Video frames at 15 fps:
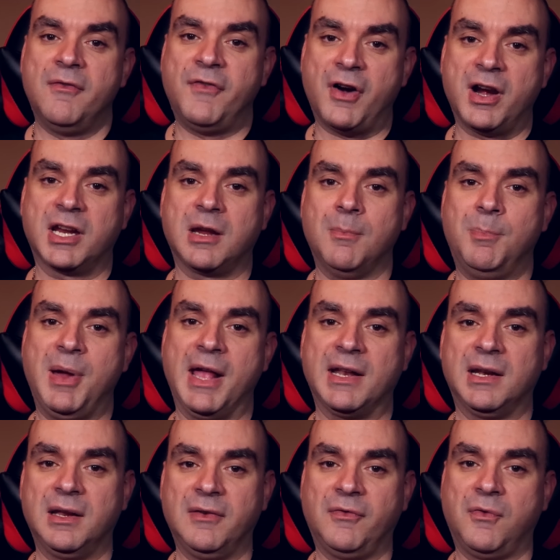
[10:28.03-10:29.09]
very
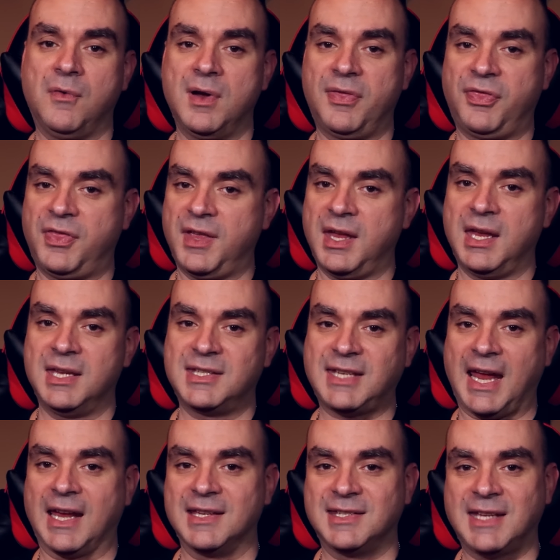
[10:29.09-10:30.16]
competitive with the
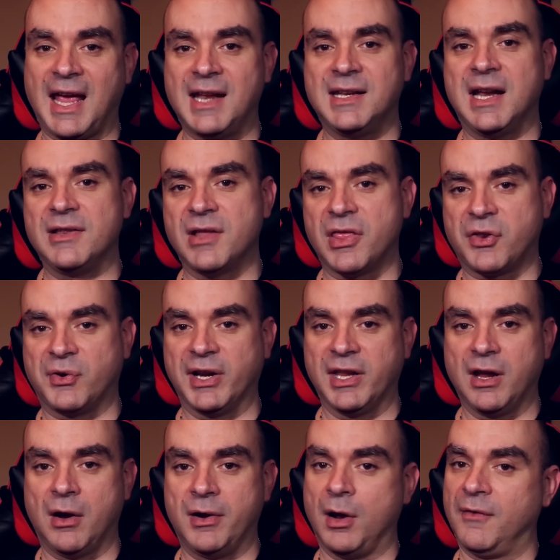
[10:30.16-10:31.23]
Sega Saturn and the
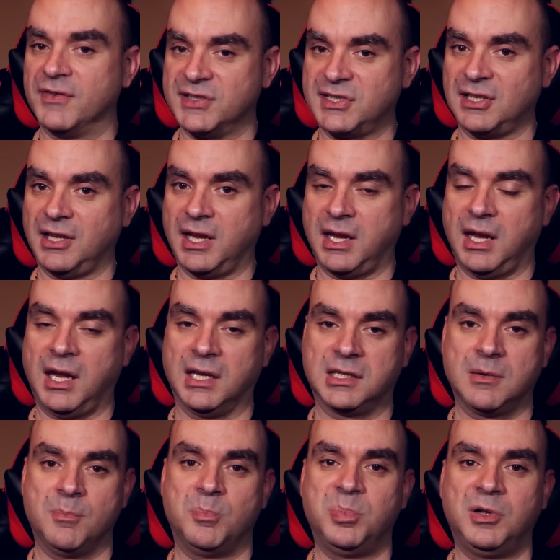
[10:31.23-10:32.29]
3DO, and obviously it
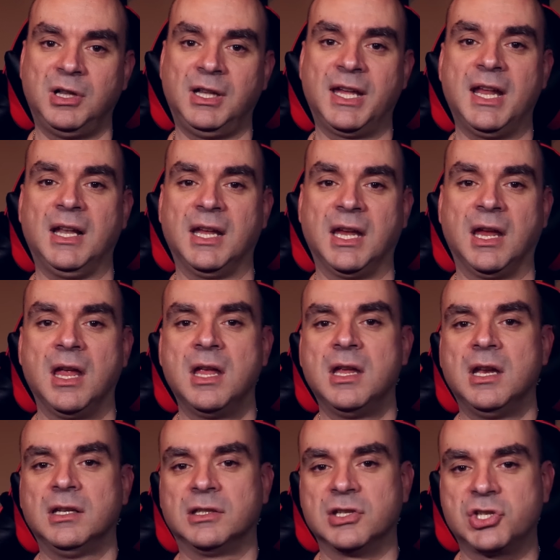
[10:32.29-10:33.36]
completely
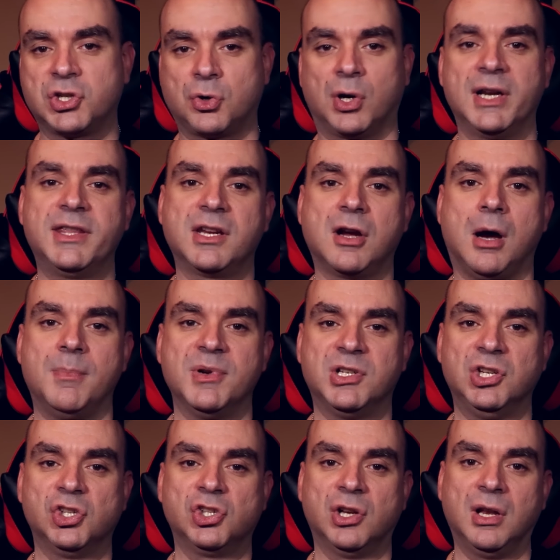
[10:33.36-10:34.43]
destroyed the
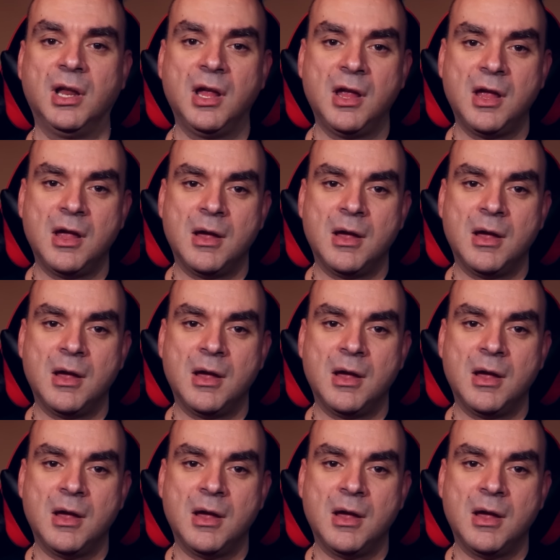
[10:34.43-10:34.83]
competition.